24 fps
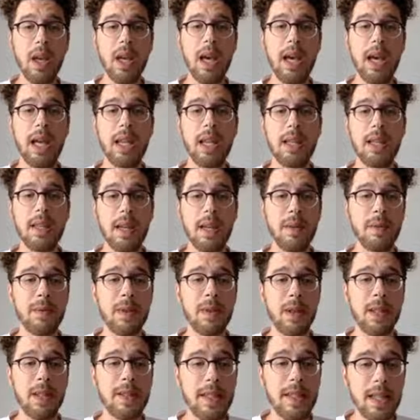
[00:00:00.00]
And
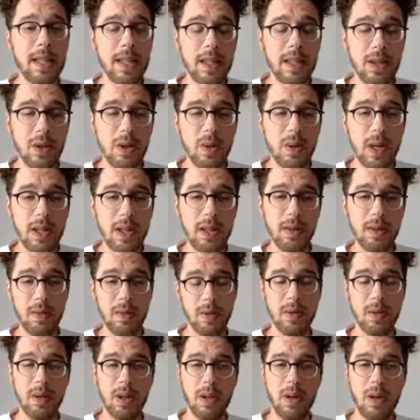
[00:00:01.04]
after a second trial,
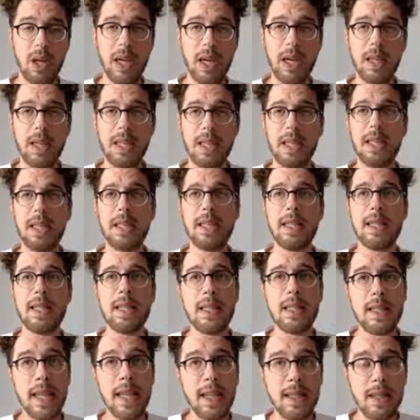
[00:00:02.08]
adding
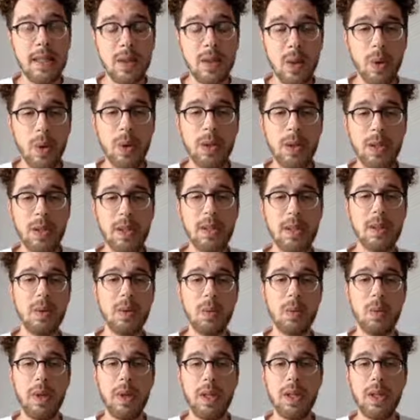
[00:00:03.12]
10
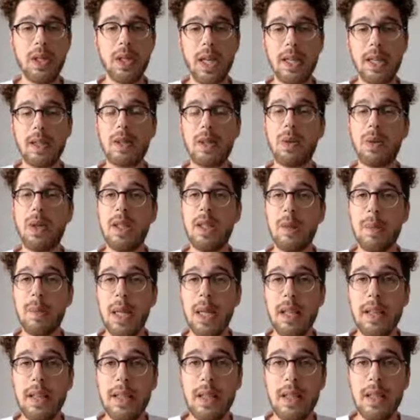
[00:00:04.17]
sources, we checked the
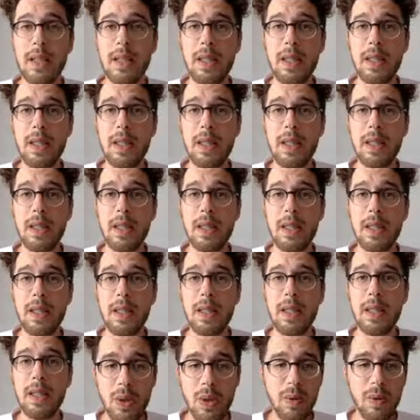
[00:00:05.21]
readability with
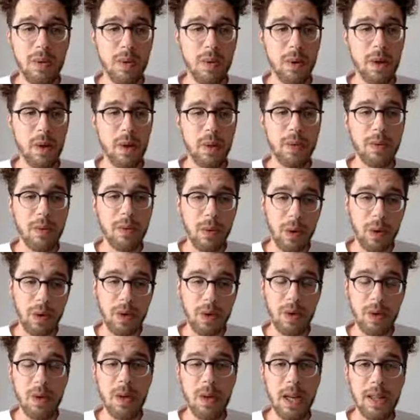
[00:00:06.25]
RStudio for our
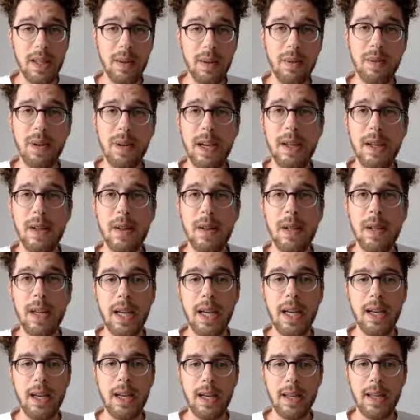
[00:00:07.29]
further and final
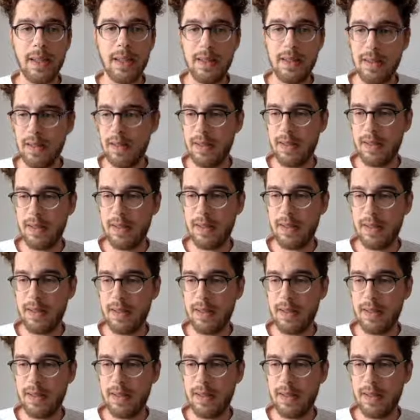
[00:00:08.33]
analysis.